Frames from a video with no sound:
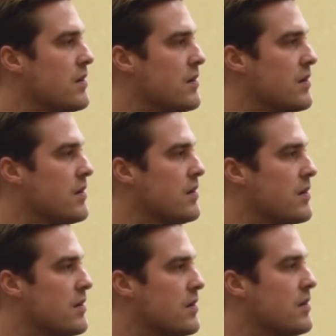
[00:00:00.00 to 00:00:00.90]

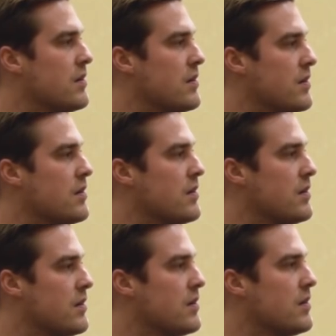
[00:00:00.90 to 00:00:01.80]

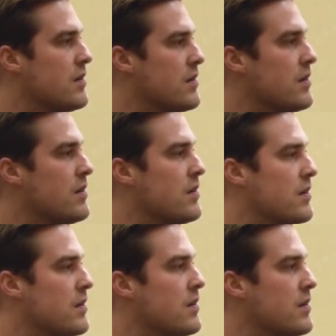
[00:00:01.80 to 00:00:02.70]

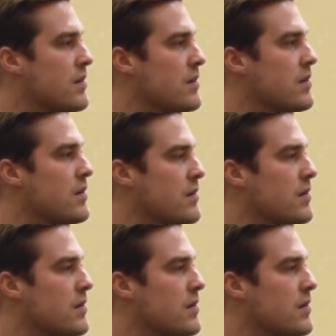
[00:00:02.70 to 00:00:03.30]
(not speaking)